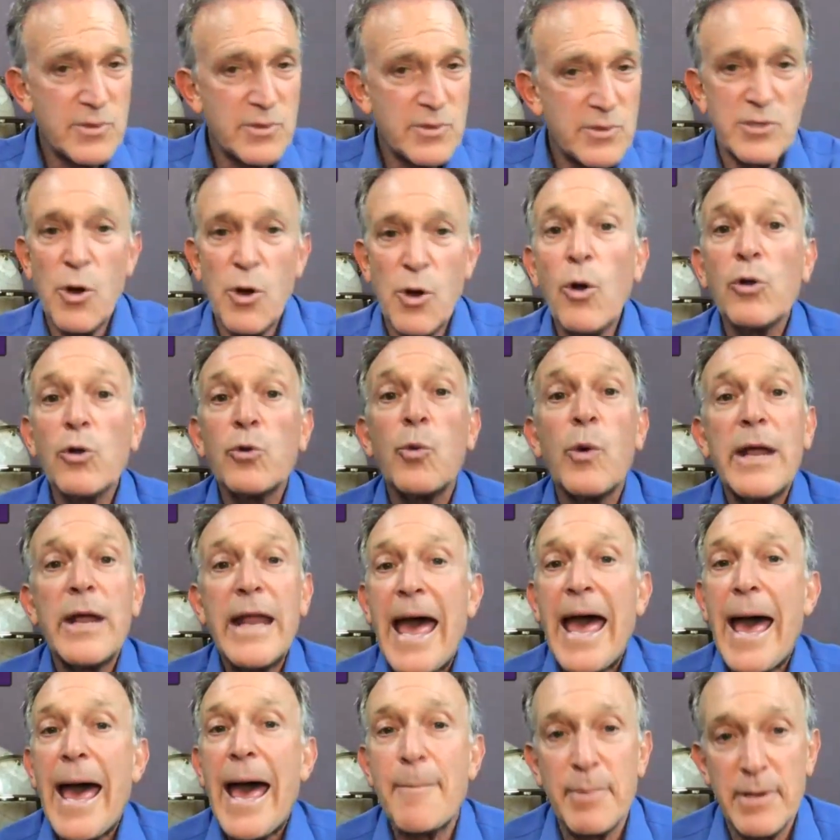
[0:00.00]
told what
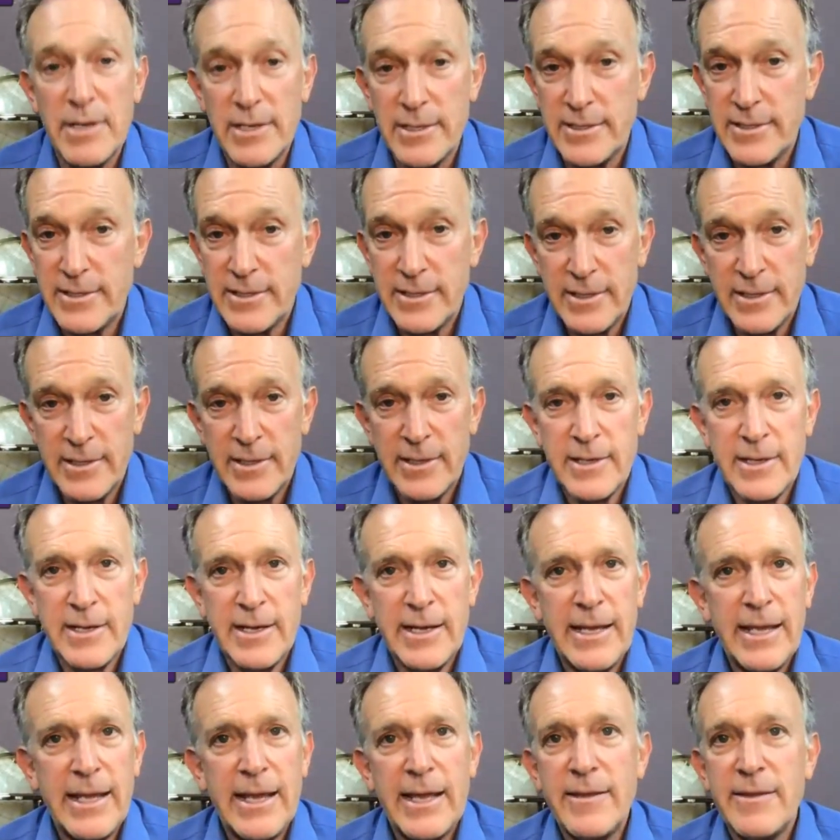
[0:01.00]
happened.
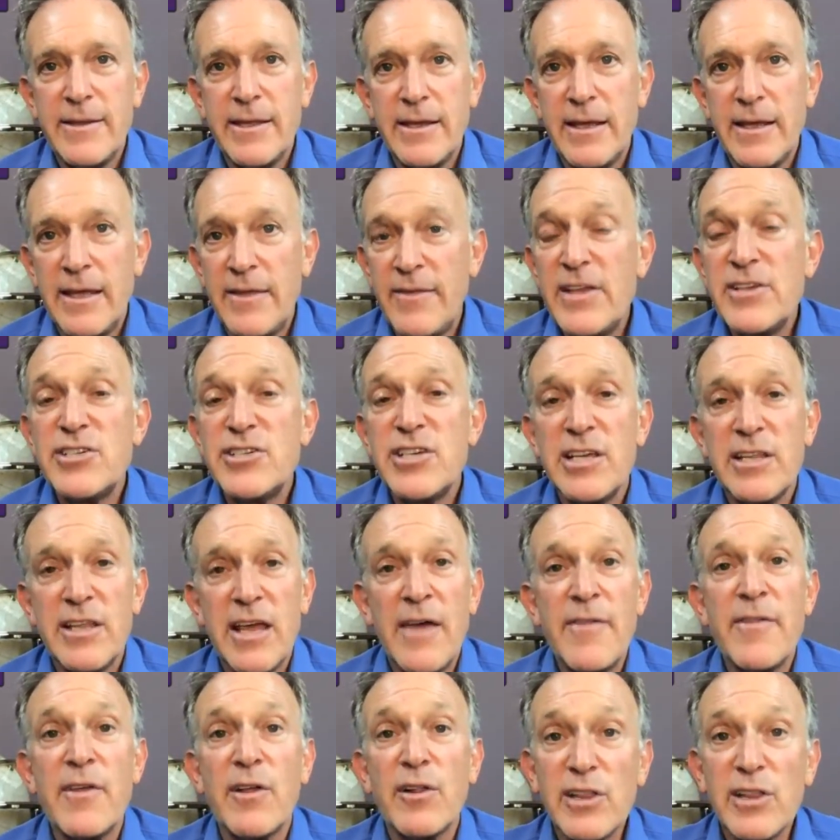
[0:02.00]
And, the, and then she
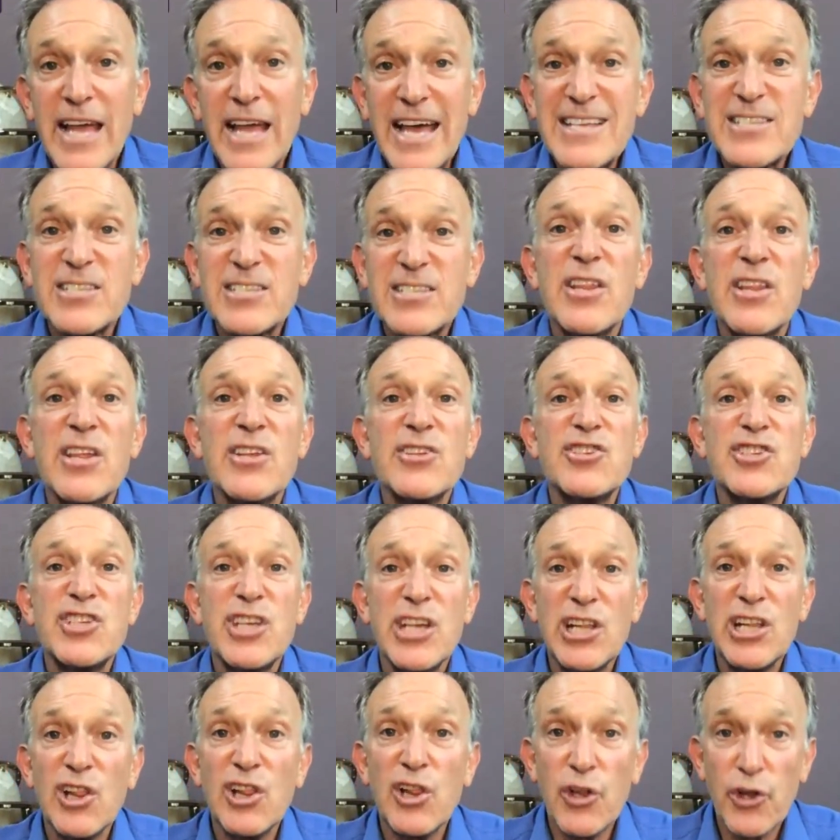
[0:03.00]
and the lesson that she
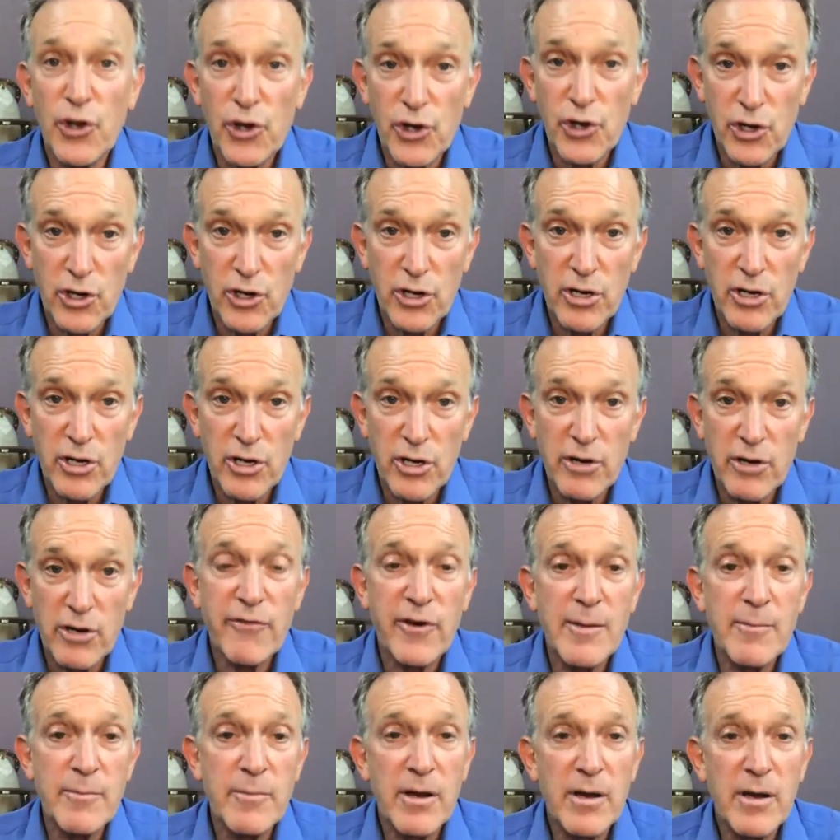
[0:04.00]
learned
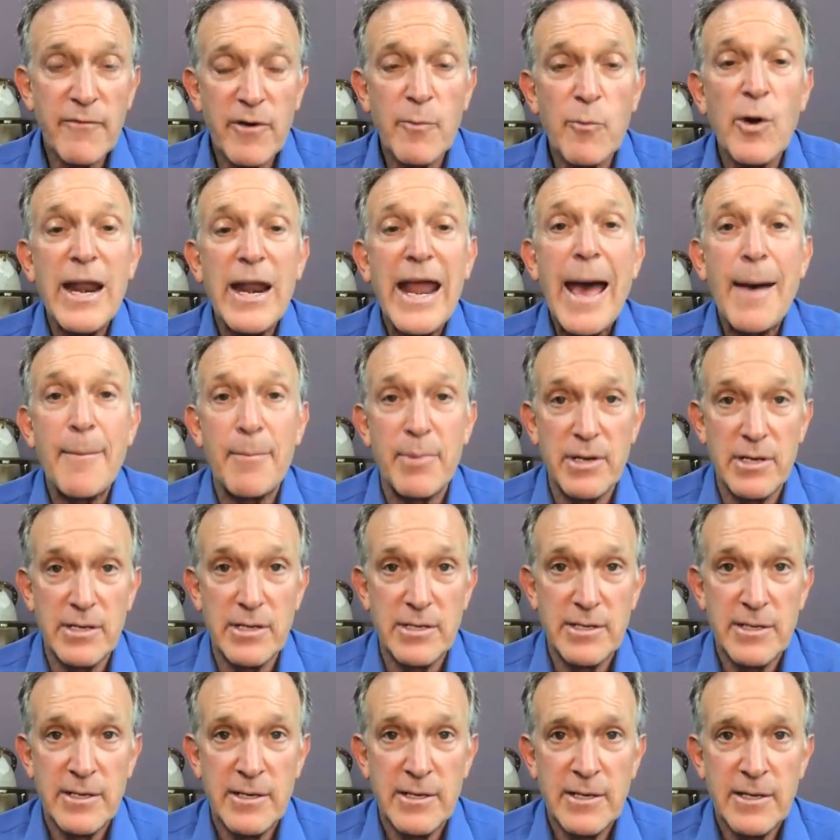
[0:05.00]
from from what happened.
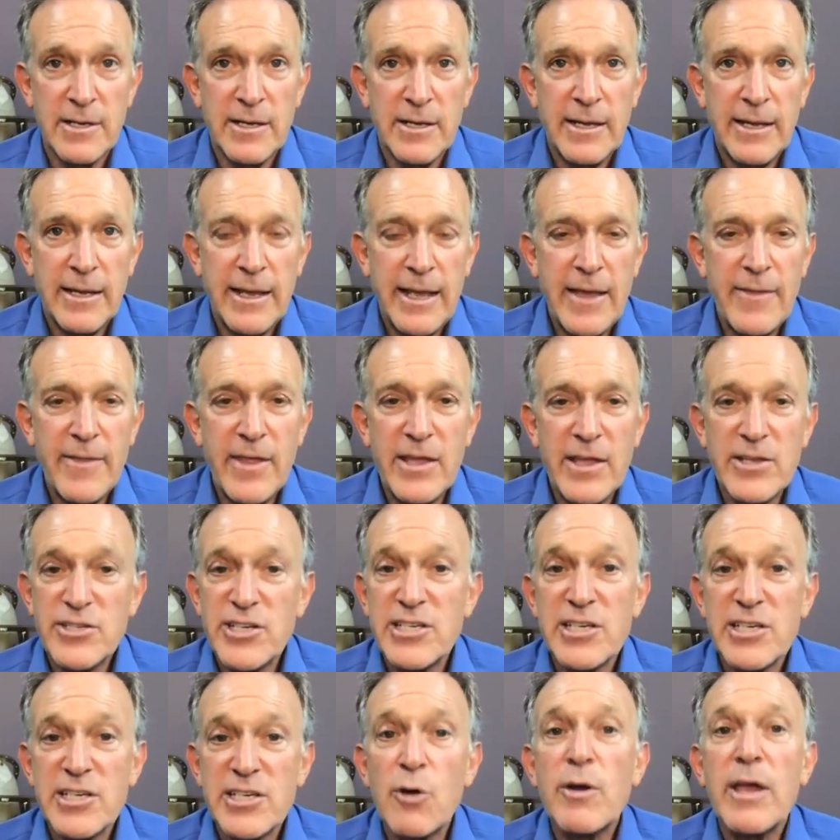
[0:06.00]
And then she
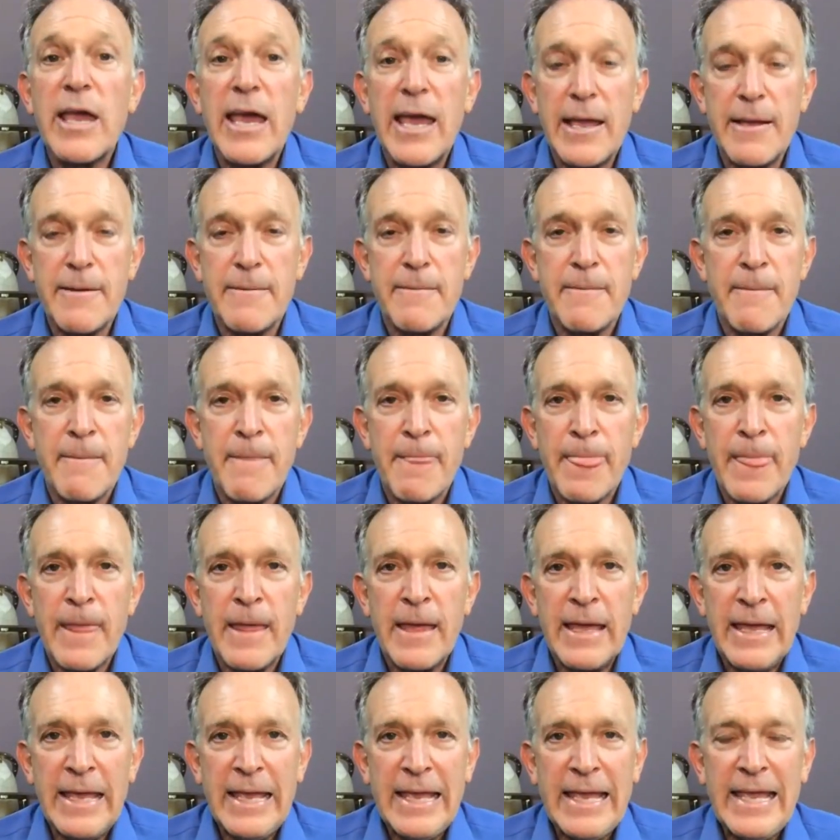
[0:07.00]
said, okay,
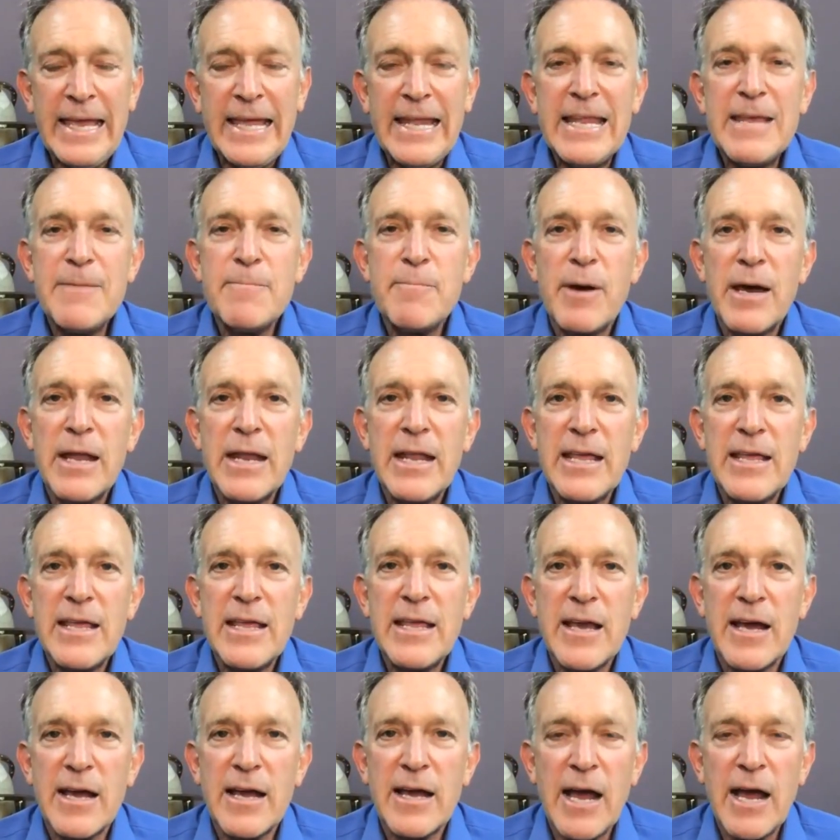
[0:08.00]
anybody,
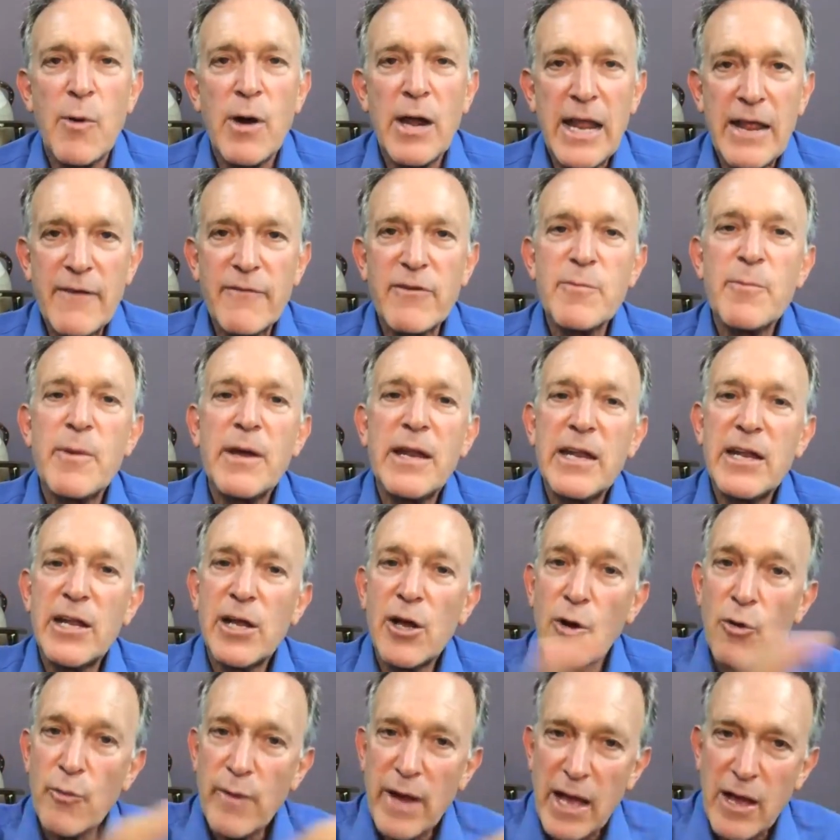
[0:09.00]
I, I want everybody to
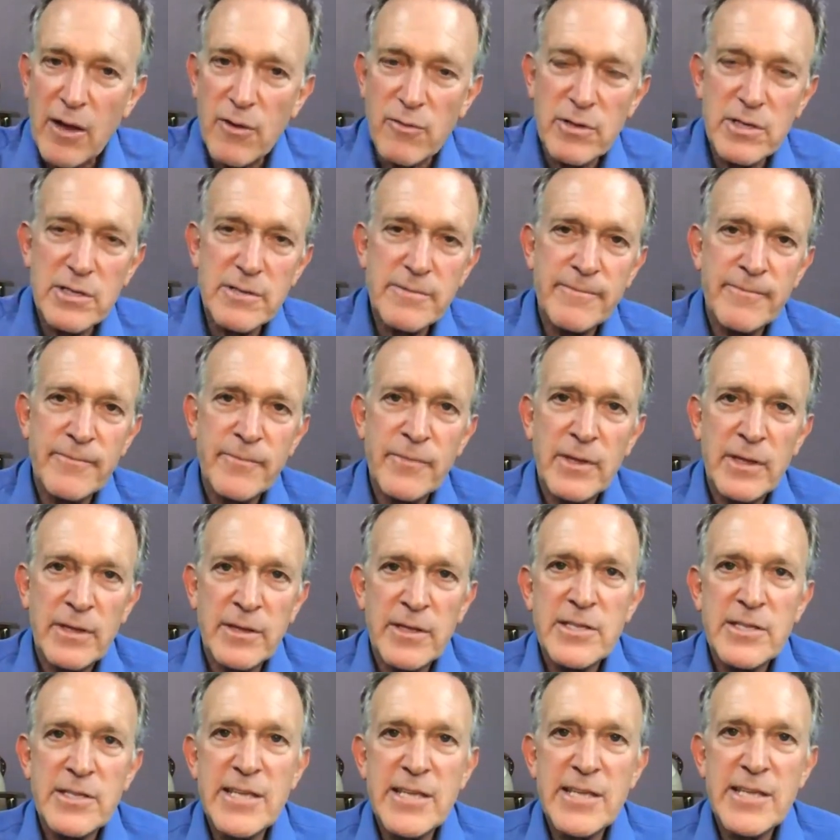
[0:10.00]
go around
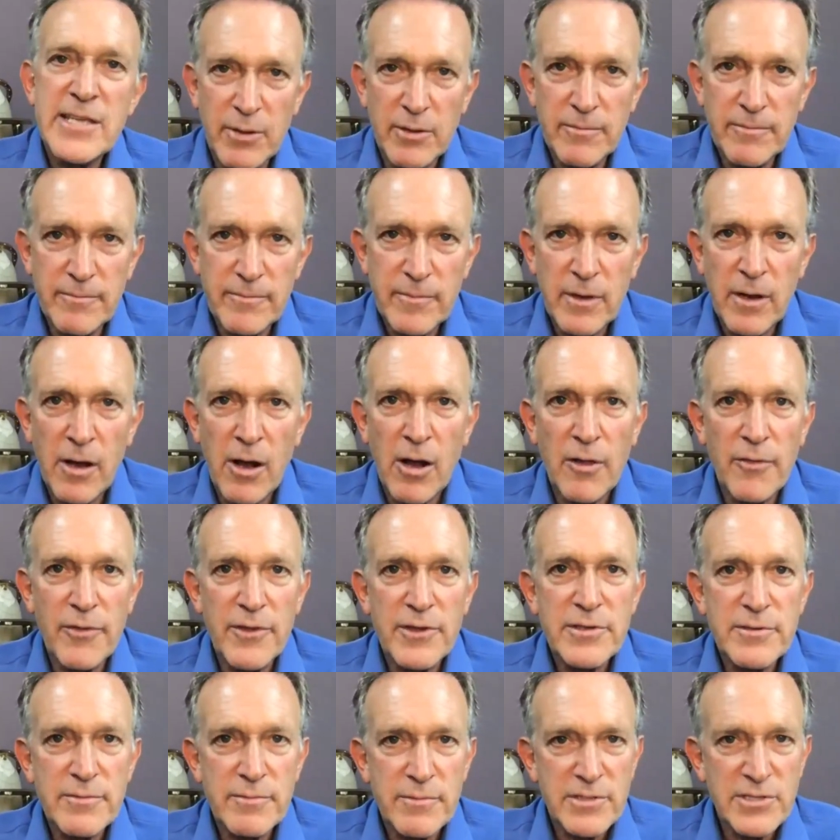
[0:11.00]
the table, all
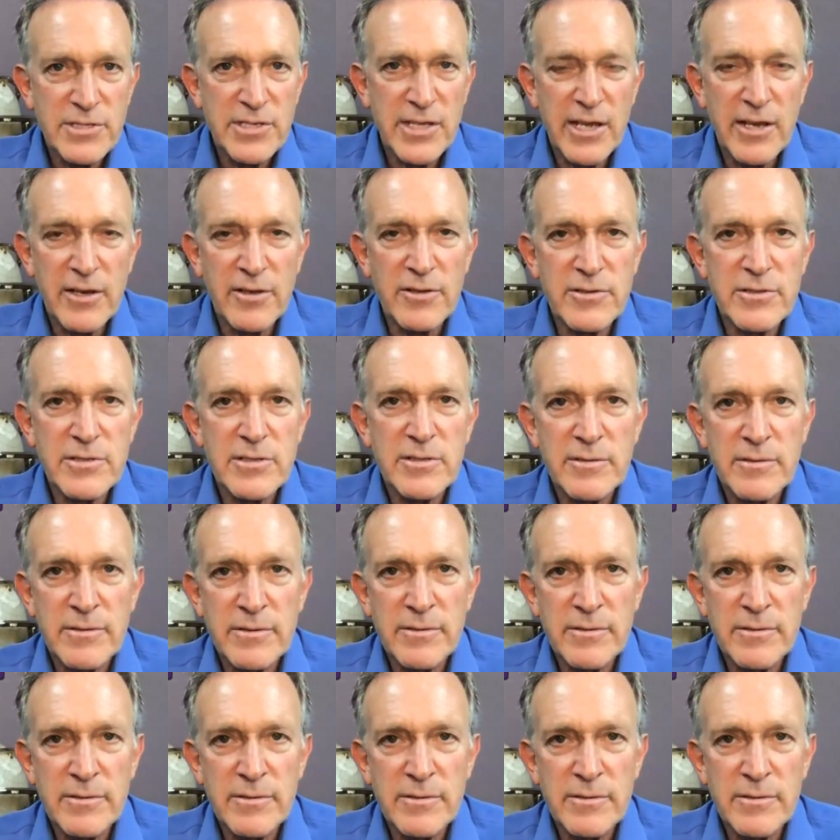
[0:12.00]
the, the sales,